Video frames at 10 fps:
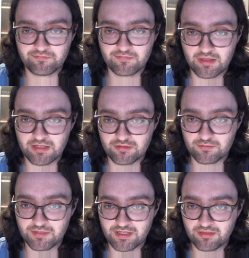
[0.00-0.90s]
They
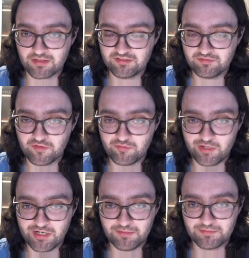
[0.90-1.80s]
could play this move
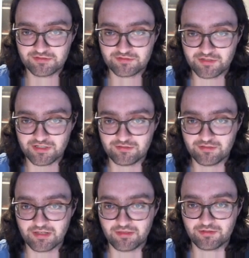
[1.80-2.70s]
perhaps, trying to
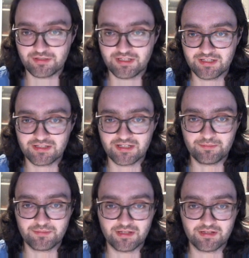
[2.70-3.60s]
get their king
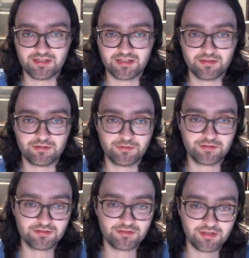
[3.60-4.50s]
up and get their
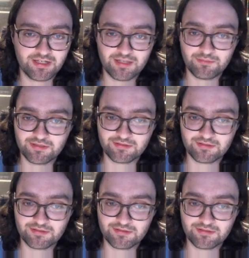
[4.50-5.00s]
rook into the game.